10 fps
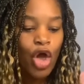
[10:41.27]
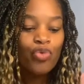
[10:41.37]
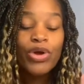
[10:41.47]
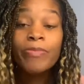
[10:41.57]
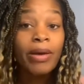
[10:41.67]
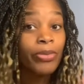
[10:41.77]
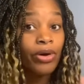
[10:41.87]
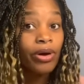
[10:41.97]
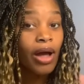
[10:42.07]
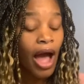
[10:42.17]

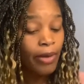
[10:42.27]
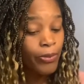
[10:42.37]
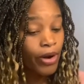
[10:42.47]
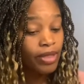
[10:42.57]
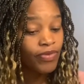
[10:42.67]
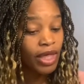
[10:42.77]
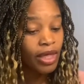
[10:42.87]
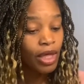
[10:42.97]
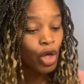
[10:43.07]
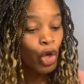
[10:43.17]
Remember, I pray
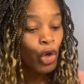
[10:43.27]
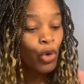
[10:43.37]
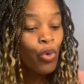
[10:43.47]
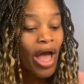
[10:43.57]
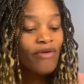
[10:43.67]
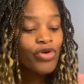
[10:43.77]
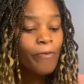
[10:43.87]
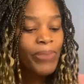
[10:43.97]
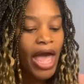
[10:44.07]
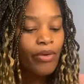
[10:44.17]
thee,
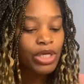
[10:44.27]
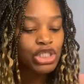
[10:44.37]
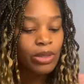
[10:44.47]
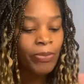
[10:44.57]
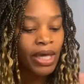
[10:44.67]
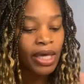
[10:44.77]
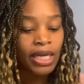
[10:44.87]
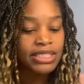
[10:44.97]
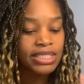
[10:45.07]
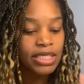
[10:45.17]
whoever perished being
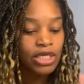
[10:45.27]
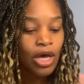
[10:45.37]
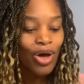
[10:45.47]
innocent,